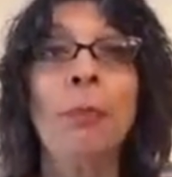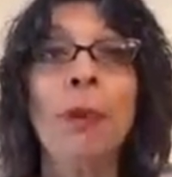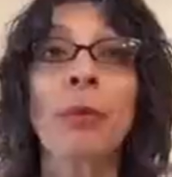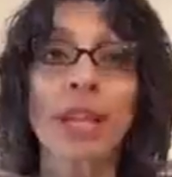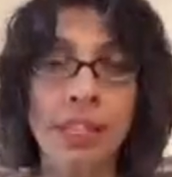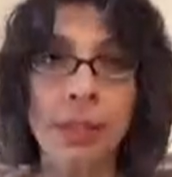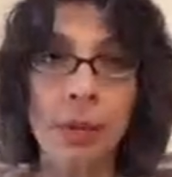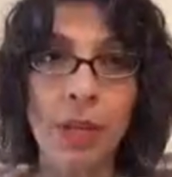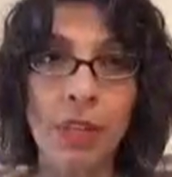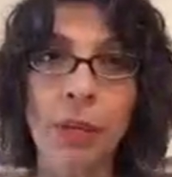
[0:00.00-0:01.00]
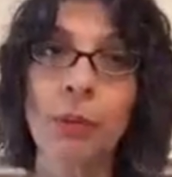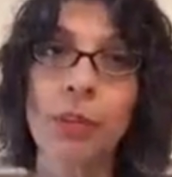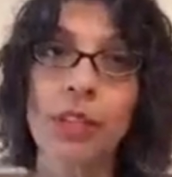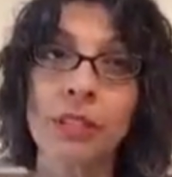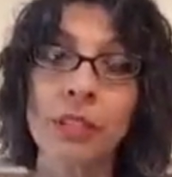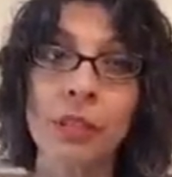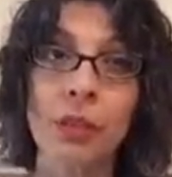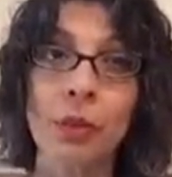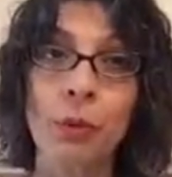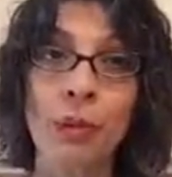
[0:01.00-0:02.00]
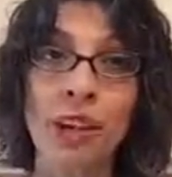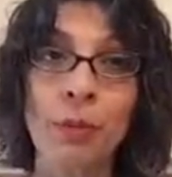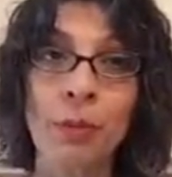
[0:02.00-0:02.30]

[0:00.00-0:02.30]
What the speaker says: But what I did want to do is show you what I've